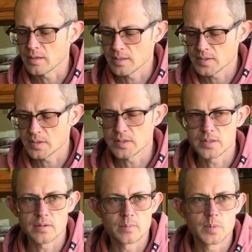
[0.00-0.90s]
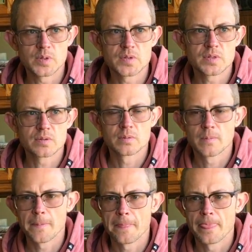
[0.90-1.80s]
It's a
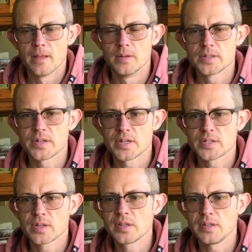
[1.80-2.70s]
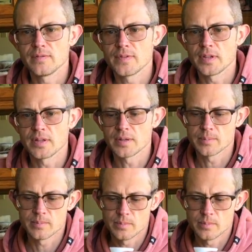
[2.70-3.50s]
nice clean feeling.